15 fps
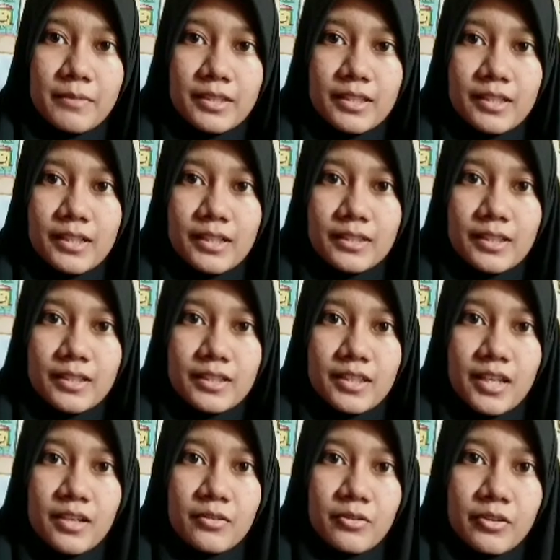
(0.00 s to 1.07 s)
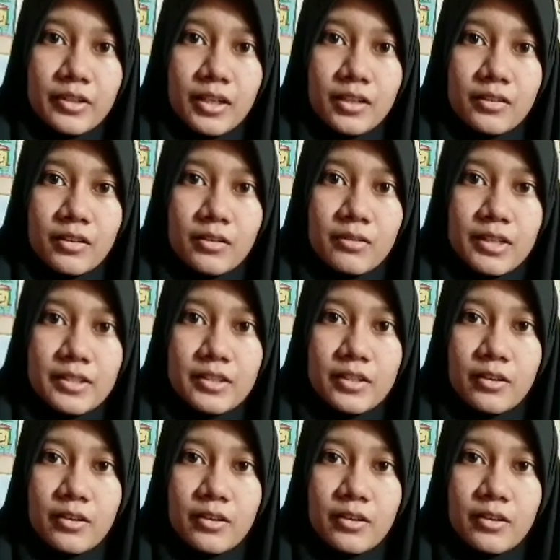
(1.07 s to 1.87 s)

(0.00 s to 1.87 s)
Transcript: material that can connect knowledge